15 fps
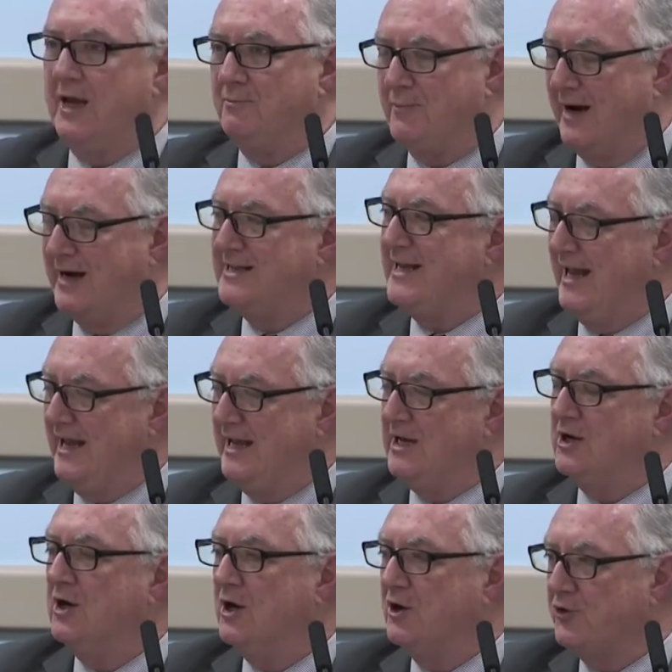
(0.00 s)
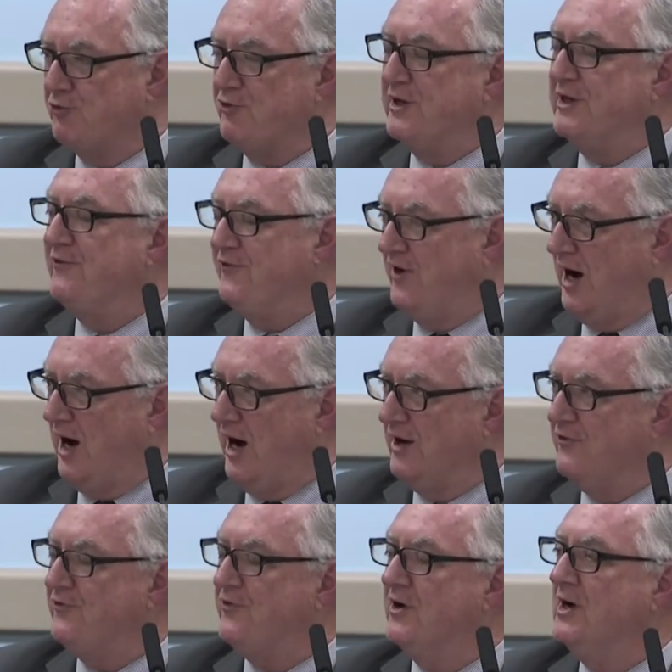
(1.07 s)
it might take three to
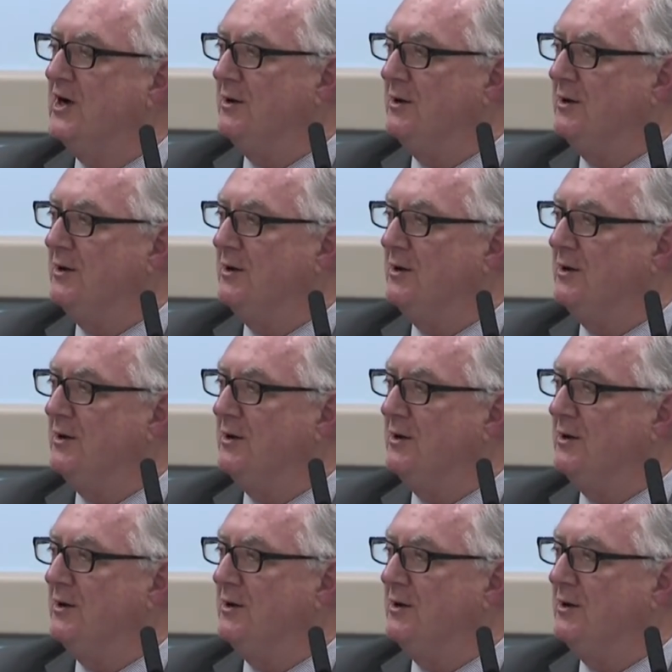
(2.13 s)
five